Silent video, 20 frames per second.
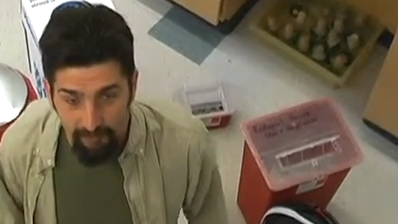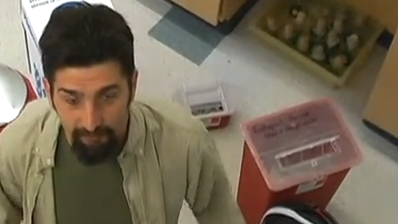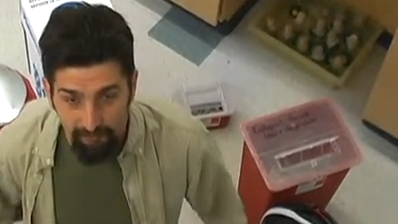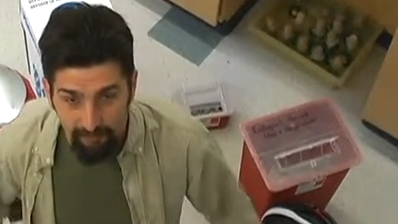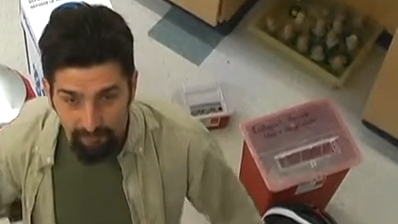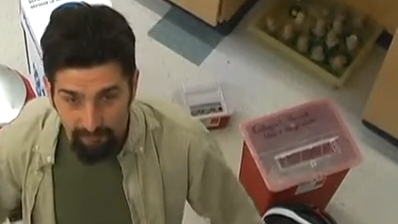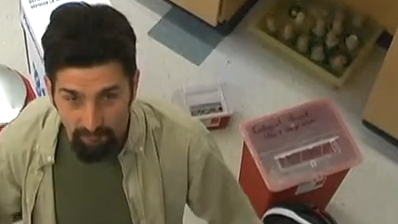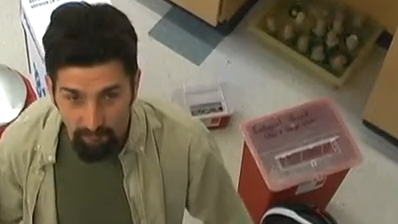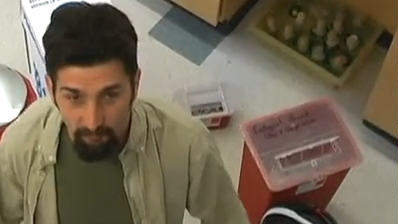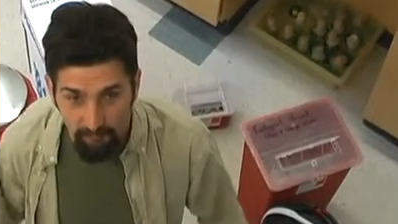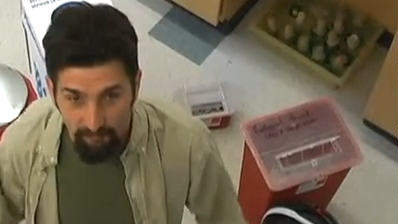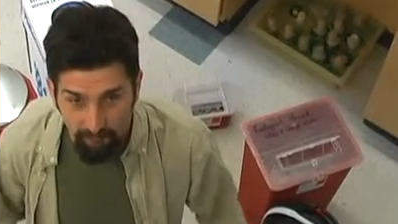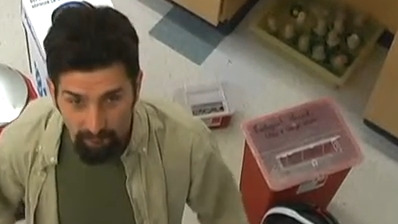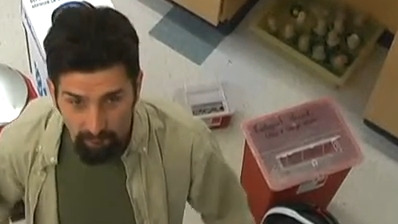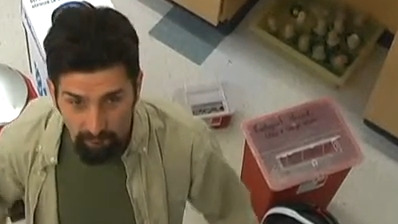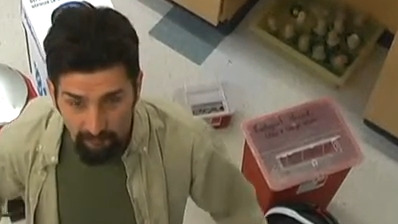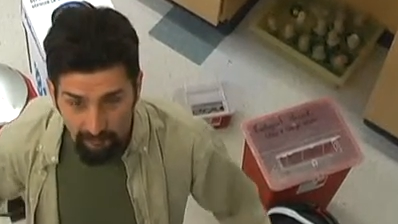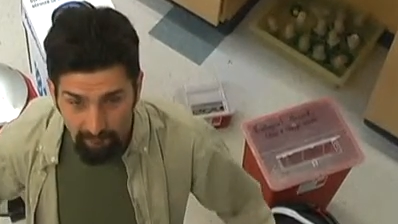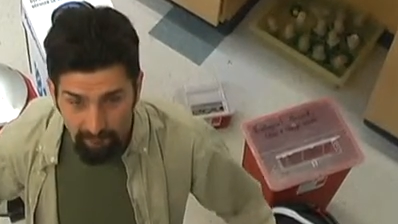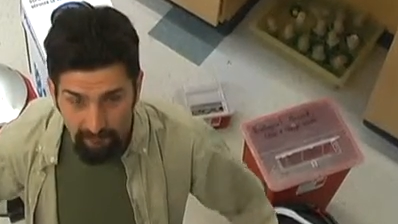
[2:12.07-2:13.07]
The places where
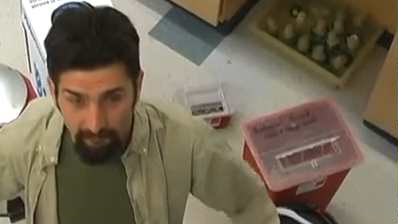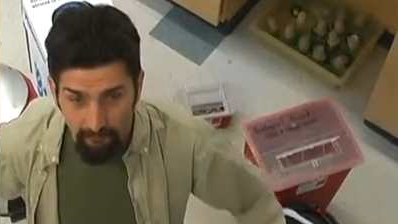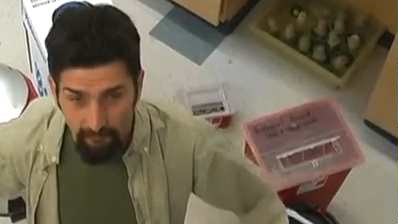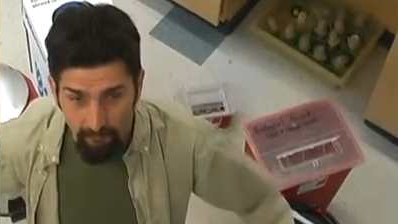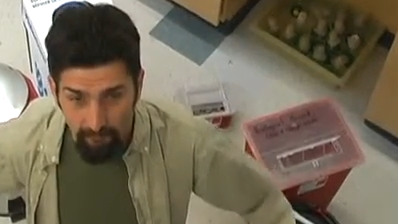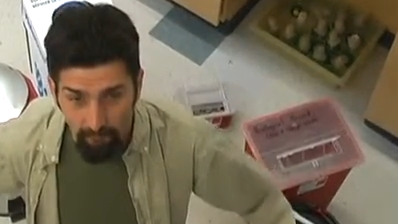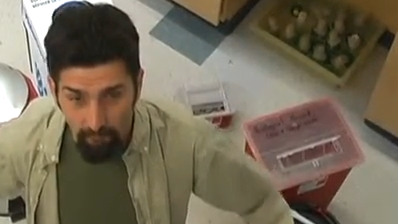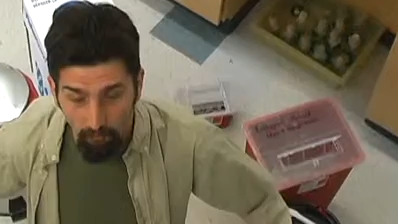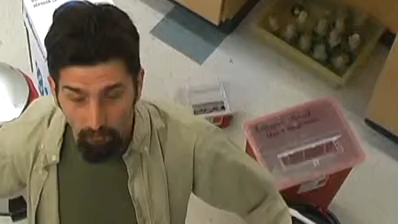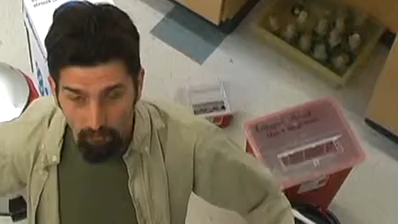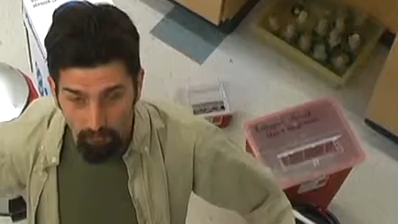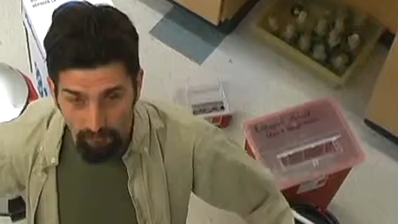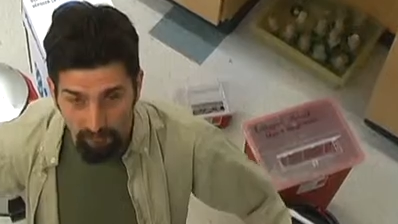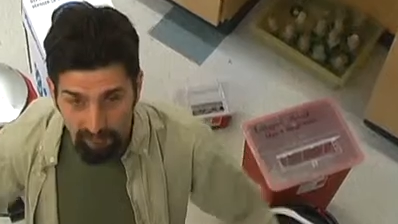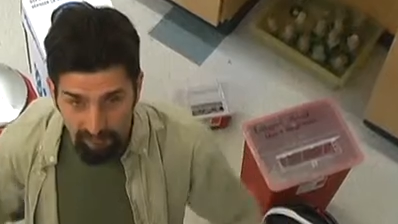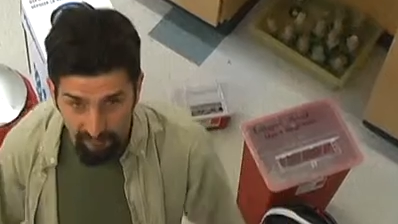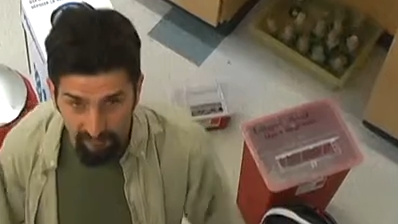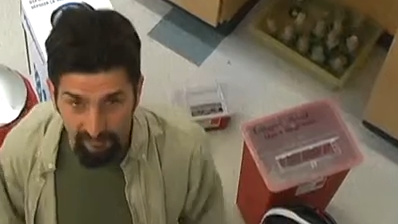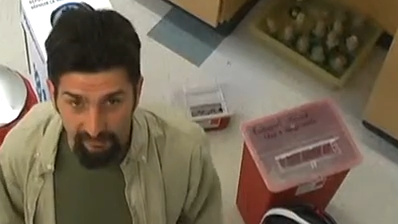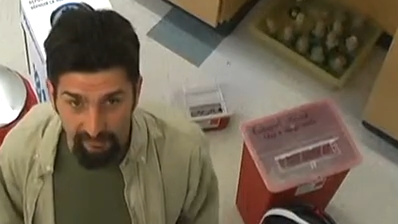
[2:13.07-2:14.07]
you worked before, the rules were
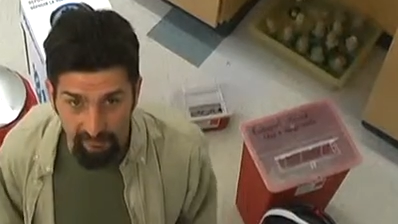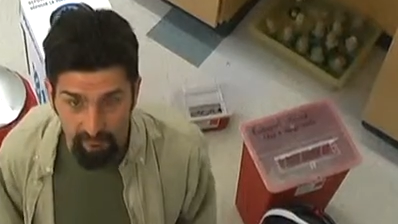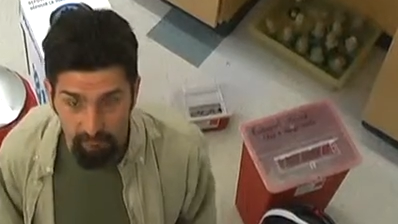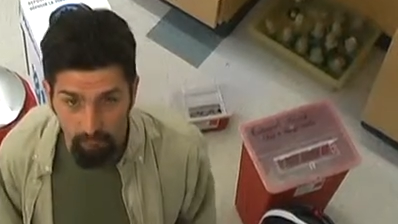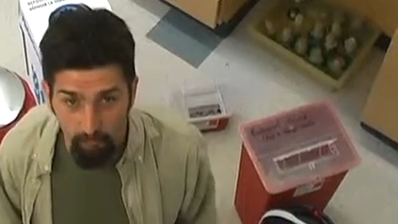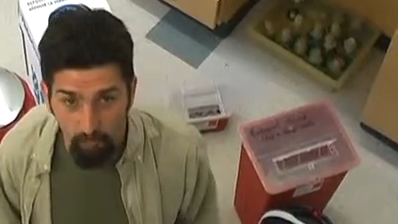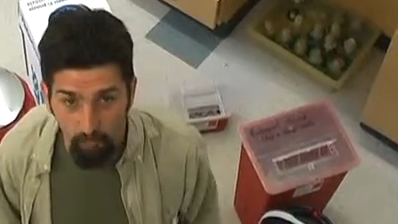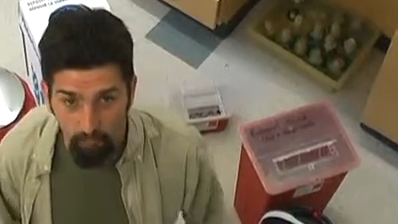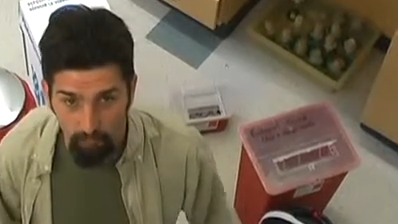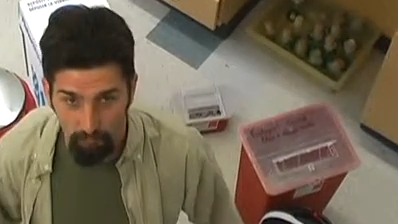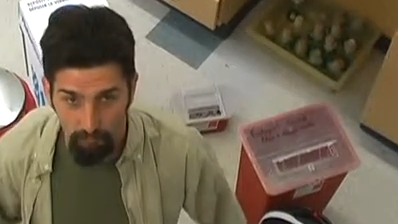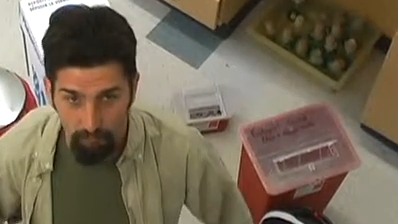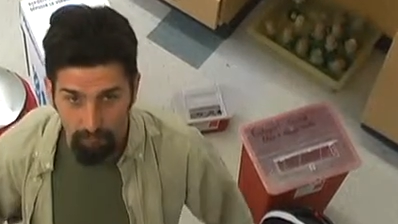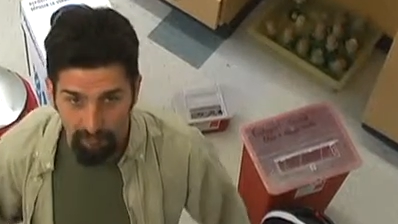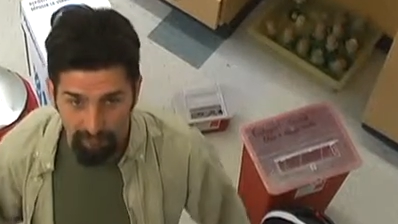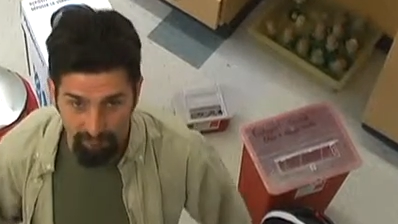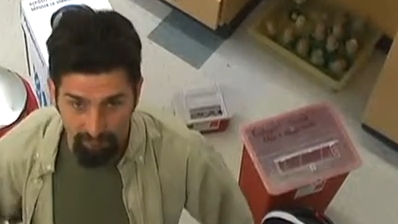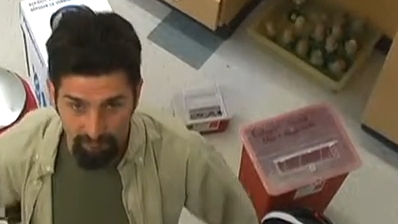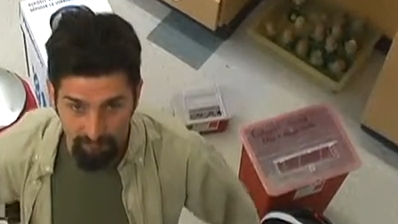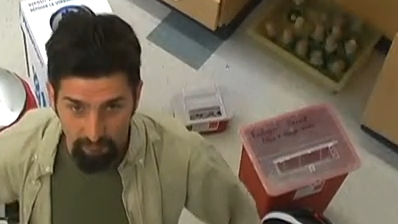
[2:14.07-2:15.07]
silly, the rules were
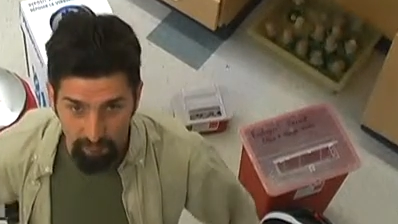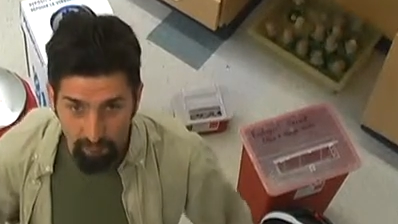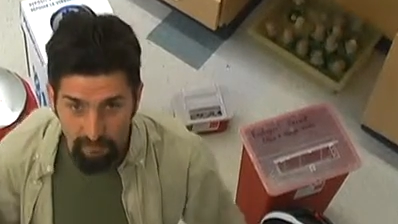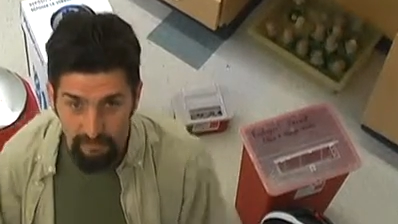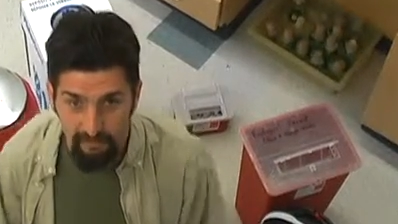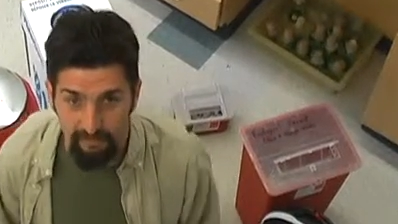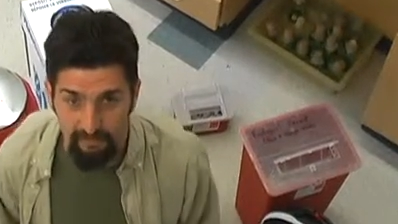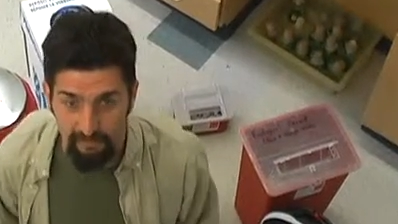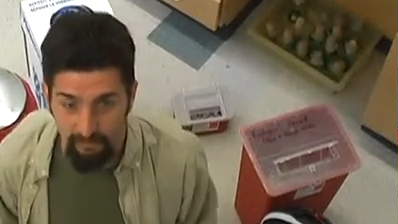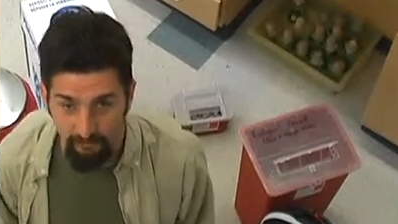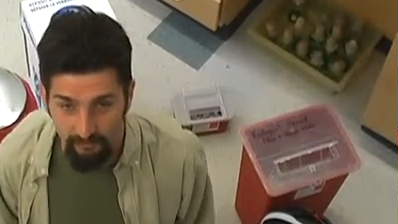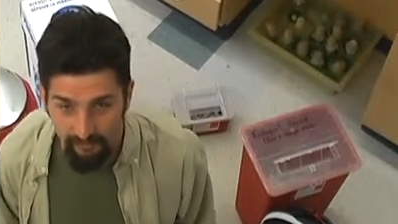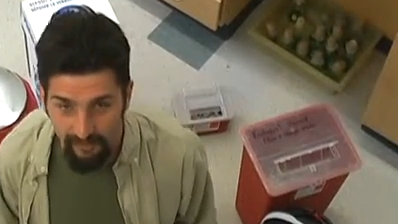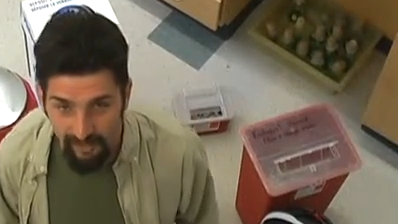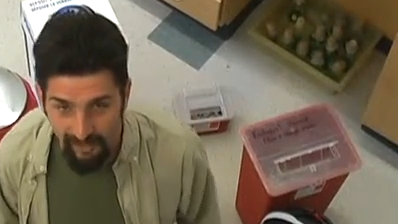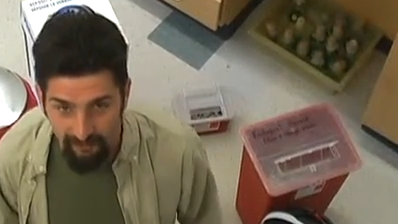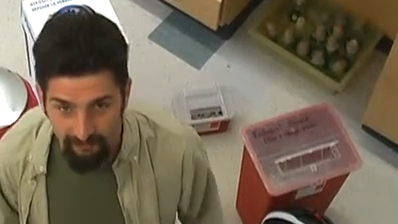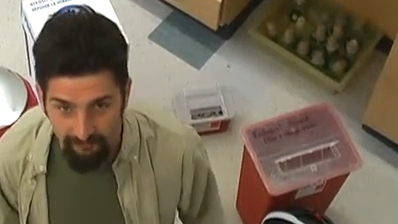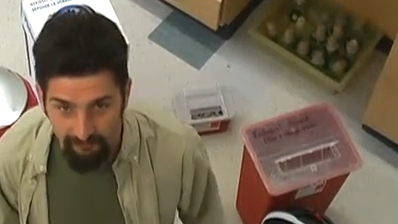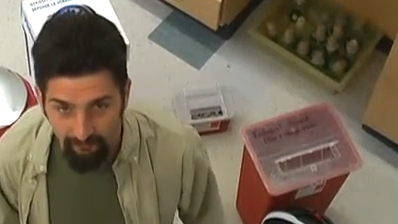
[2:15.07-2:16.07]
worthless and weak, they were
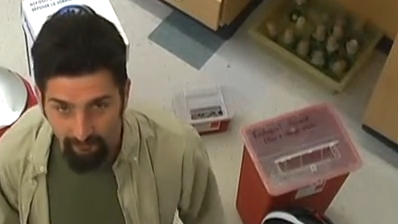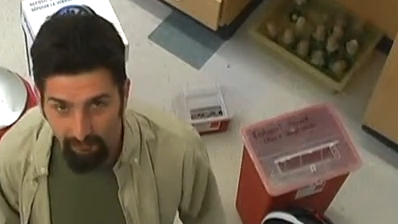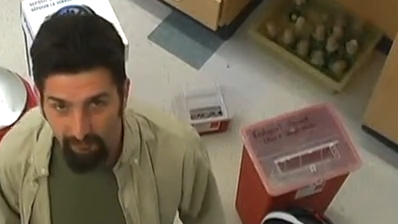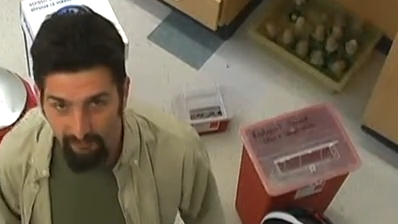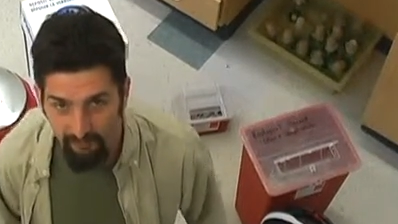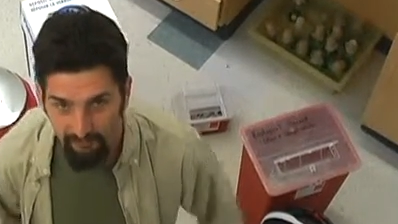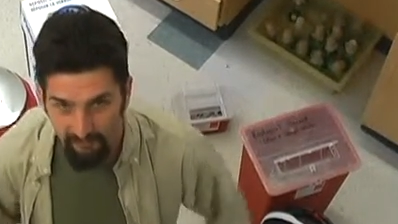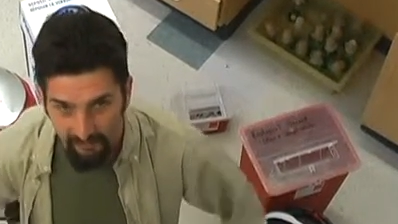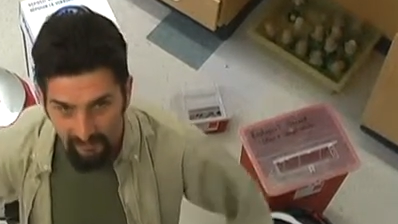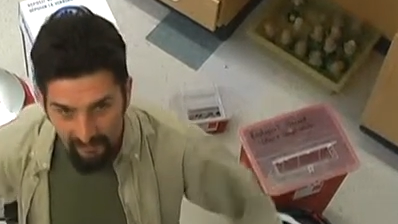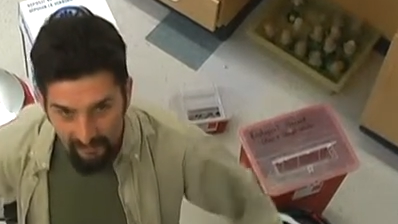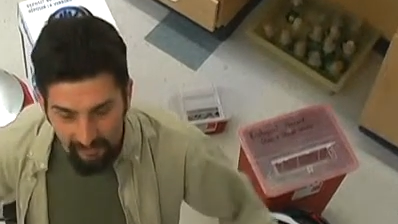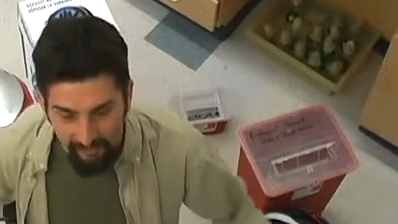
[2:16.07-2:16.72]
not enforced.